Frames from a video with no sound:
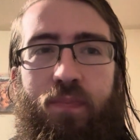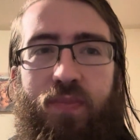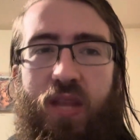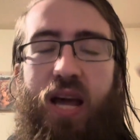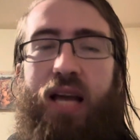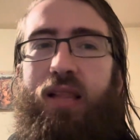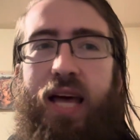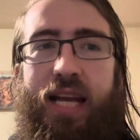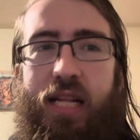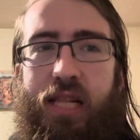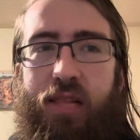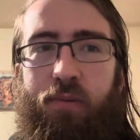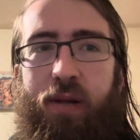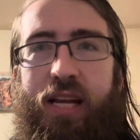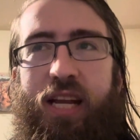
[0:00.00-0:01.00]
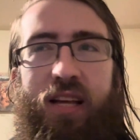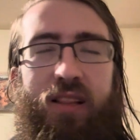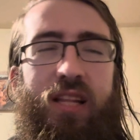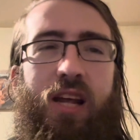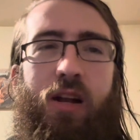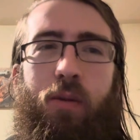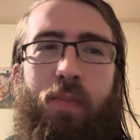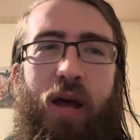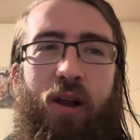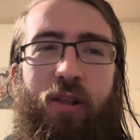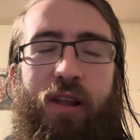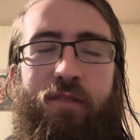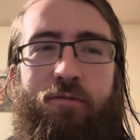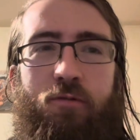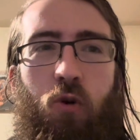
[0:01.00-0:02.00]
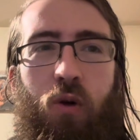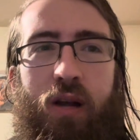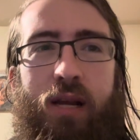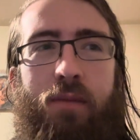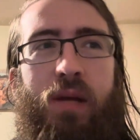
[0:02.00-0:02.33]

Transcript: I like 3D a little better than 4D